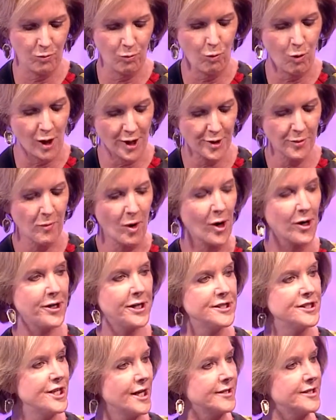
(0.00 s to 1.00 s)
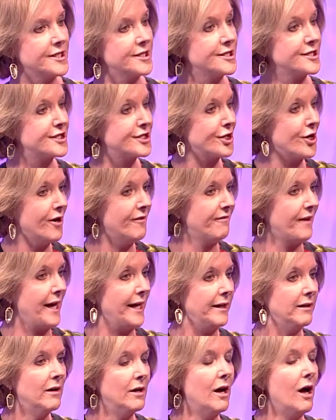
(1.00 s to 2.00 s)
Watermark conducted a
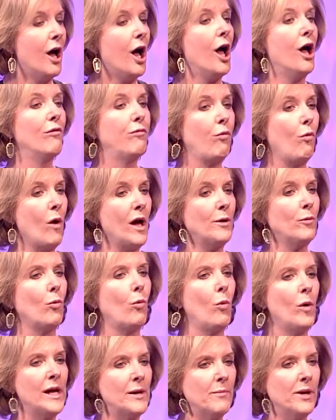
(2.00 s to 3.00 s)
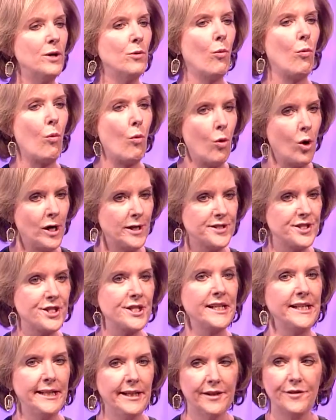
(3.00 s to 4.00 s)
survey of what women want
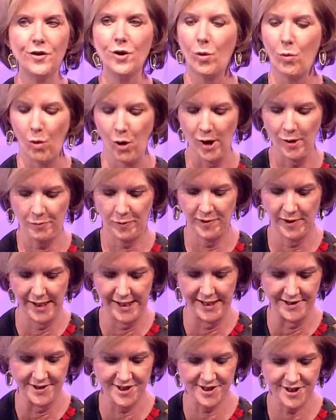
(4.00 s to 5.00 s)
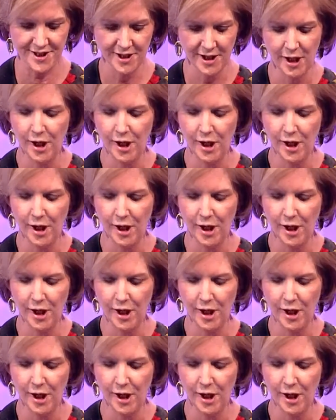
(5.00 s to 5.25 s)
in the workplace.